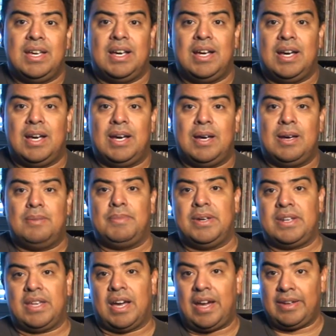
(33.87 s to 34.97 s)

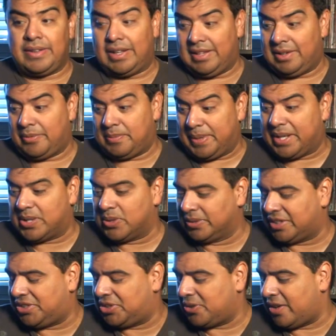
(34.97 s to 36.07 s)
But it would be cool
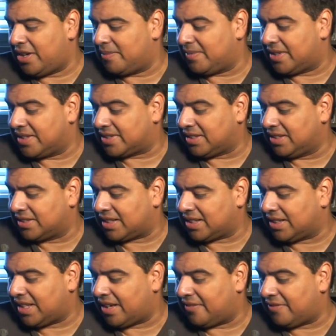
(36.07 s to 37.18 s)
to join them because it looks like
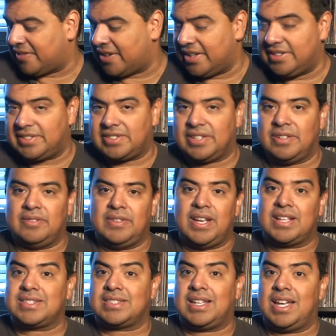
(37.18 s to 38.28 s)
a lot of fun. So
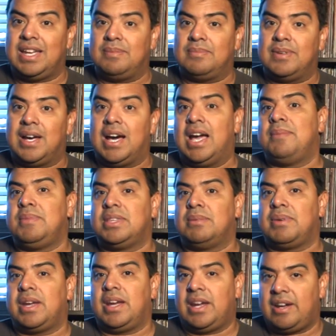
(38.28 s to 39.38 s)
next time I'm in the
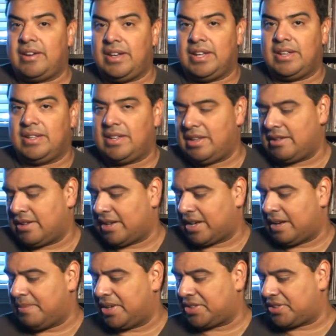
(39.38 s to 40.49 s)
Bay Area, I
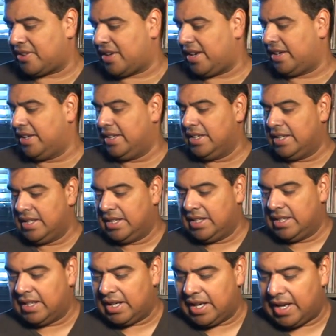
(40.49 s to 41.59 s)
gotta make sure I
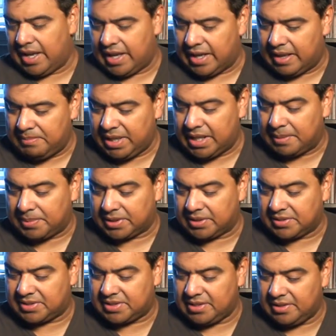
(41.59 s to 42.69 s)
meet up with
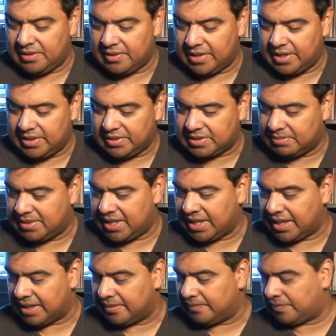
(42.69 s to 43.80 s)
those two and do some
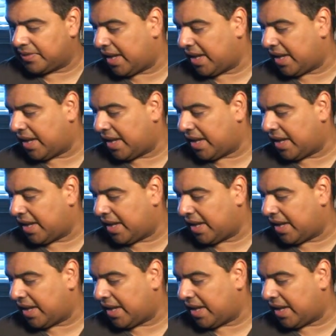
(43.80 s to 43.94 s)
digging.